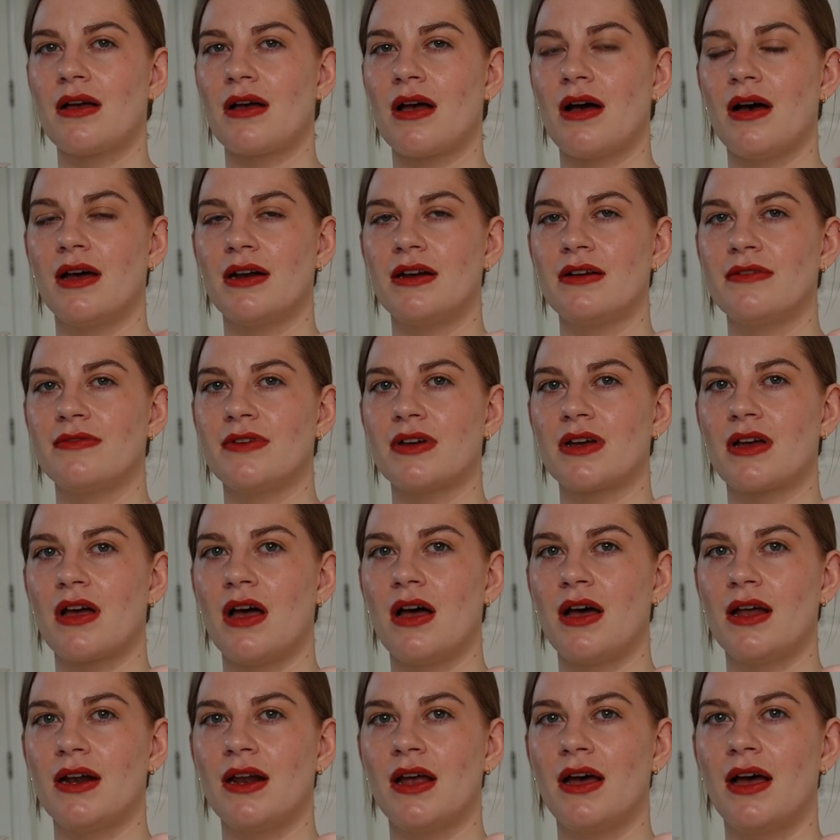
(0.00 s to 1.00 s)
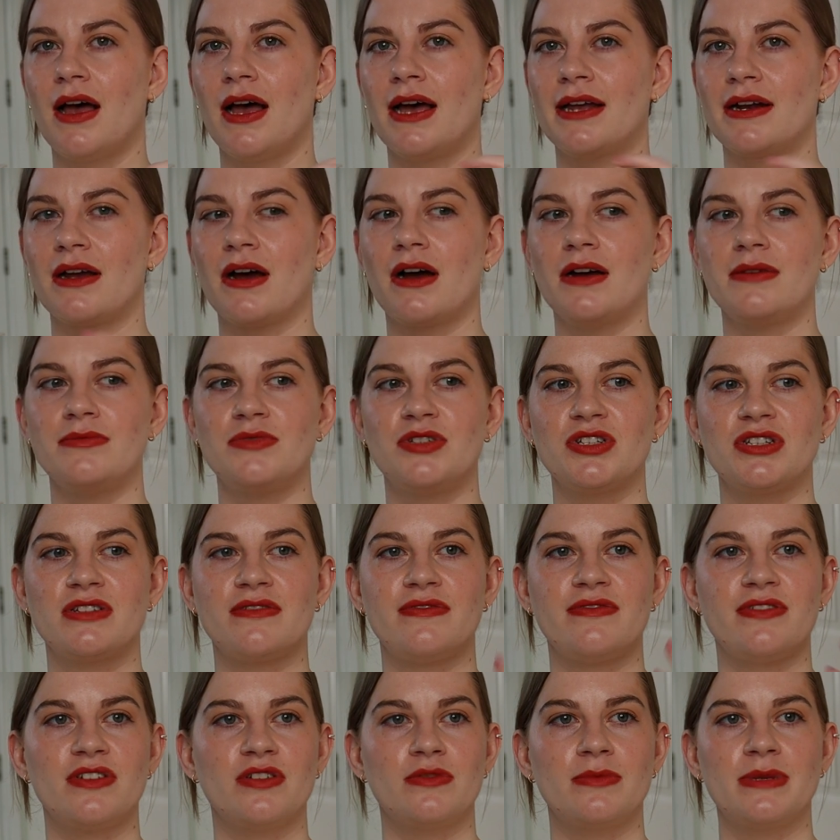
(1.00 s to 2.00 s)
kind of colour, and I'm just
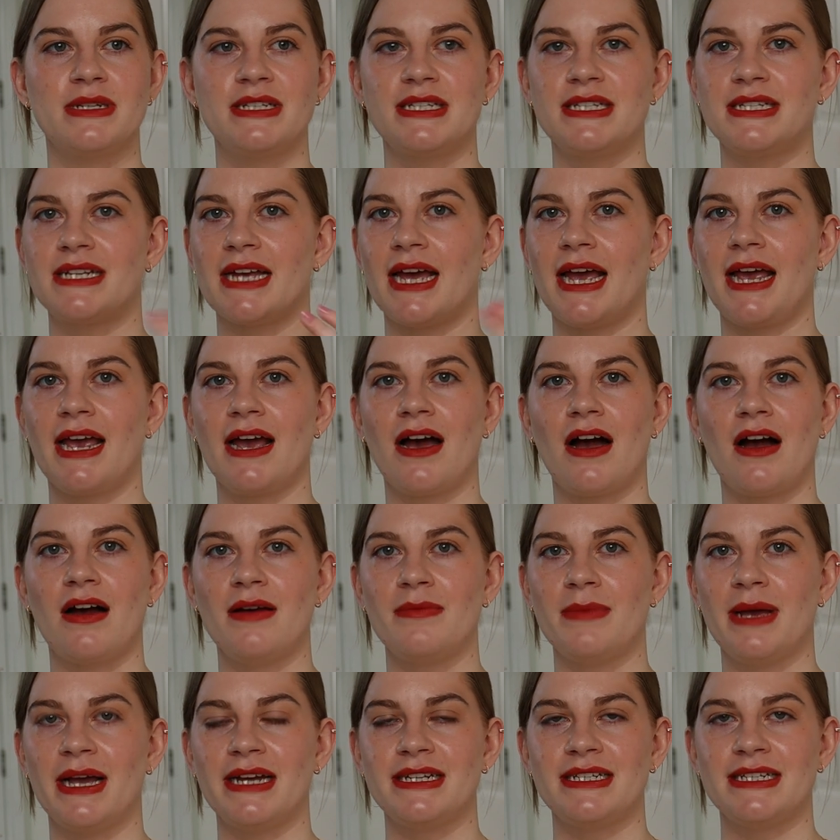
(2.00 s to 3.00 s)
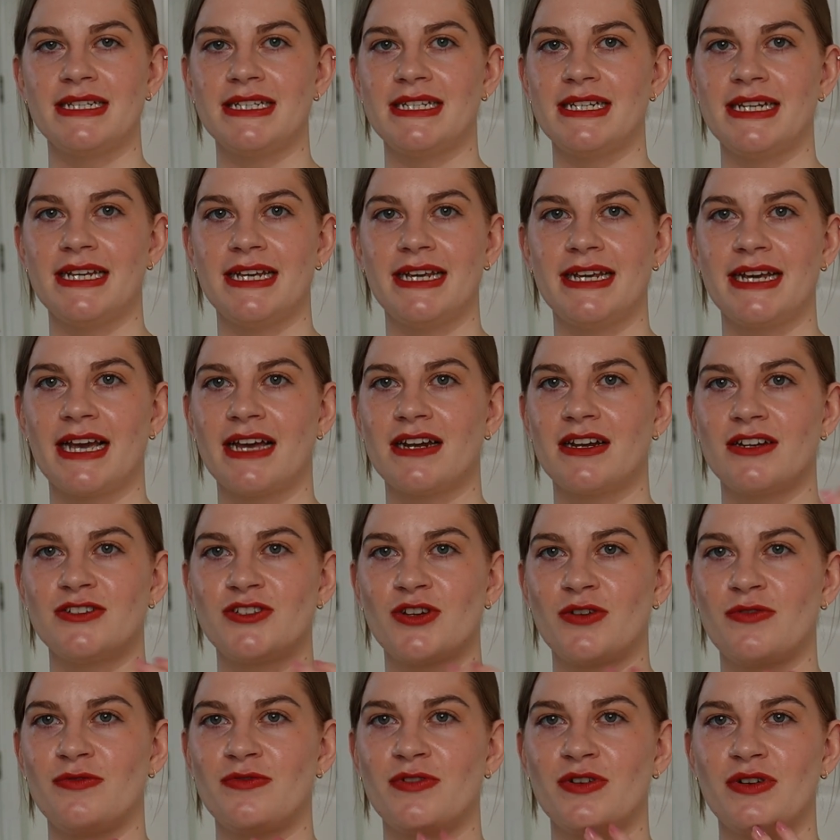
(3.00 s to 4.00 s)
filming today. I'm editing, and I
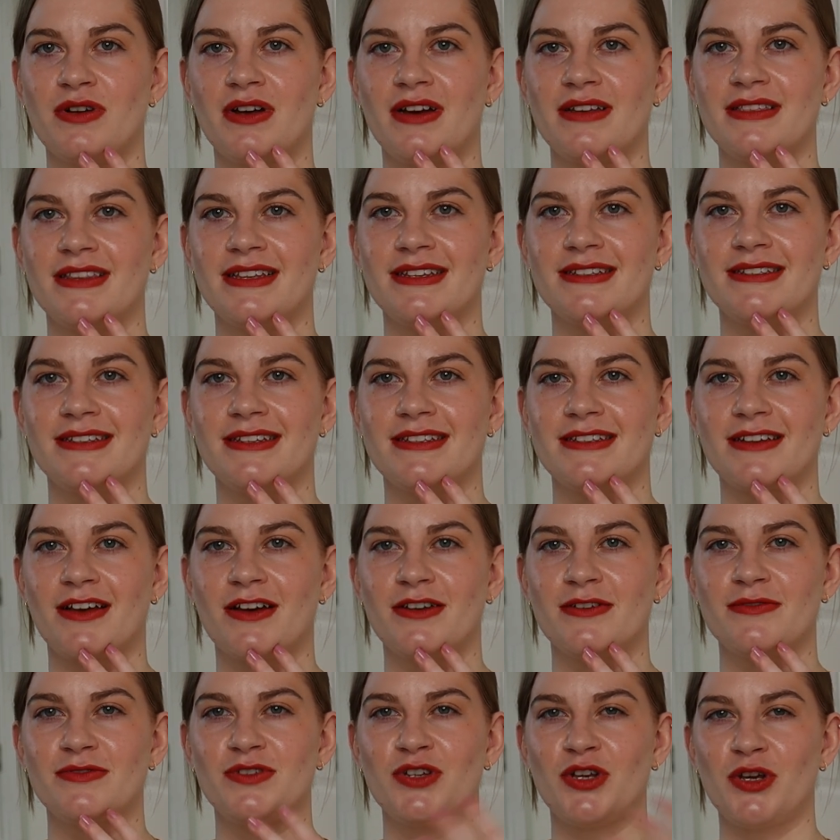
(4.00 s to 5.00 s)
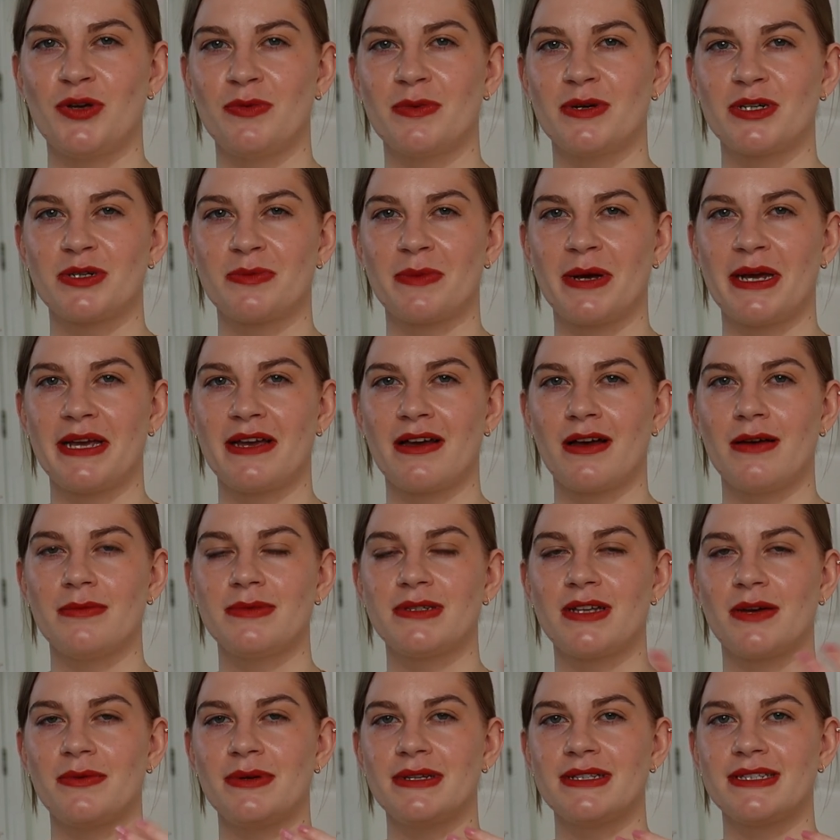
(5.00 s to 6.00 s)
don't feel like this is kind of too much makeup,
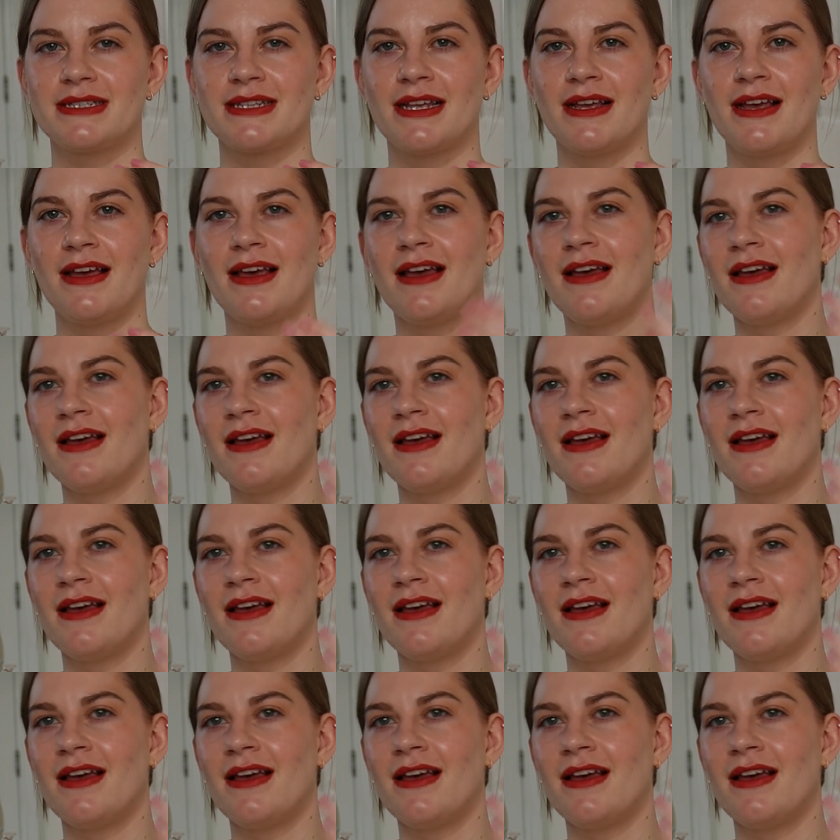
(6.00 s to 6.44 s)
so it's